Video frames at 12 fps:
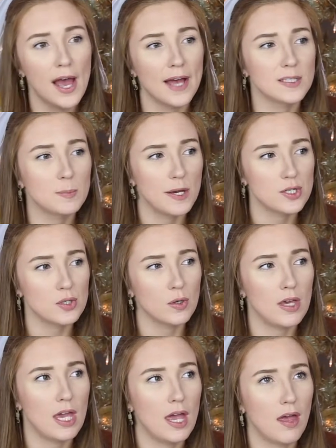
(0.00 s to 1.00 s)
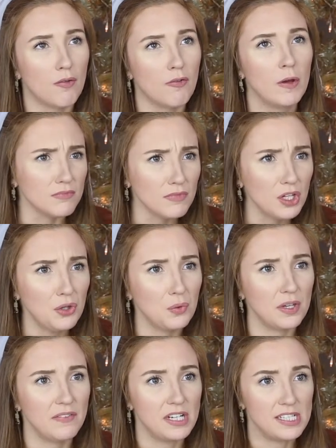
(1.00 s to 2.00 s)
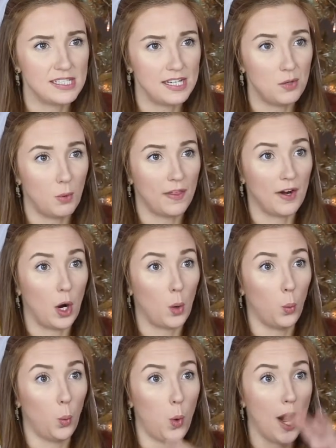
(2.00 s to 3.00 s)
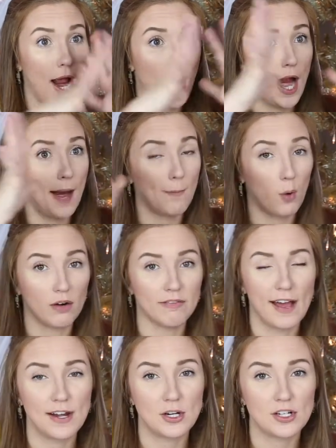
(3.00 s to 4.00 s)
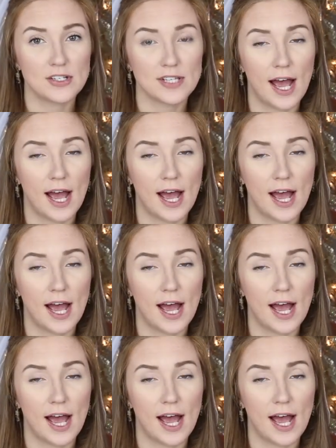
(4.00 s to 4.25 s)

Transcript: especially if you live in a city where there are way more vendors.